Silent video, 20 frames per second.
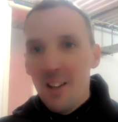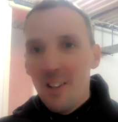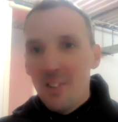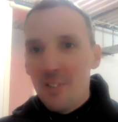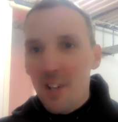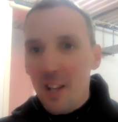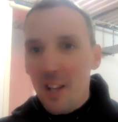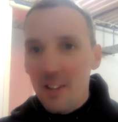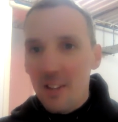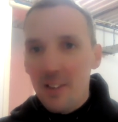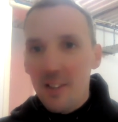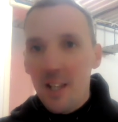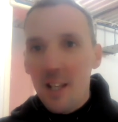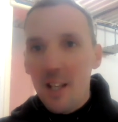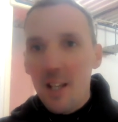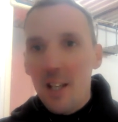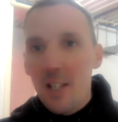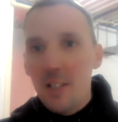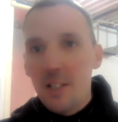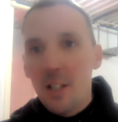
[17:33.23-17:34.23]
Second
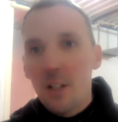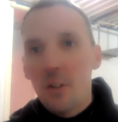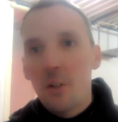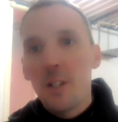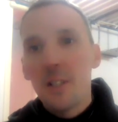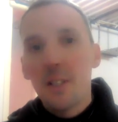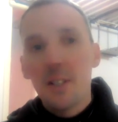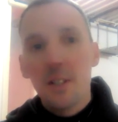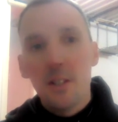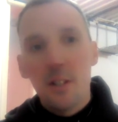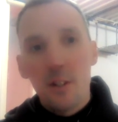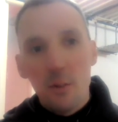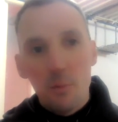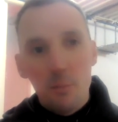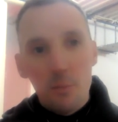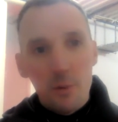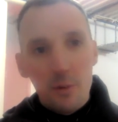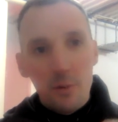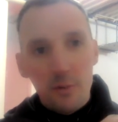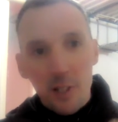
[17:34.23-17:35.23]
thing is increasing the
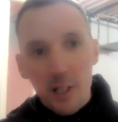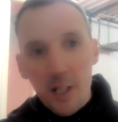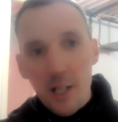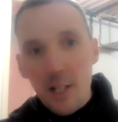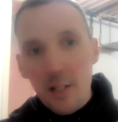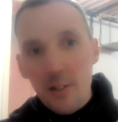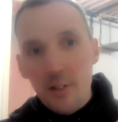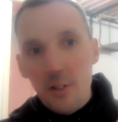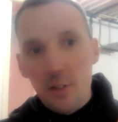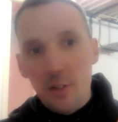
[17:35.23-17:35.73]
number of leads.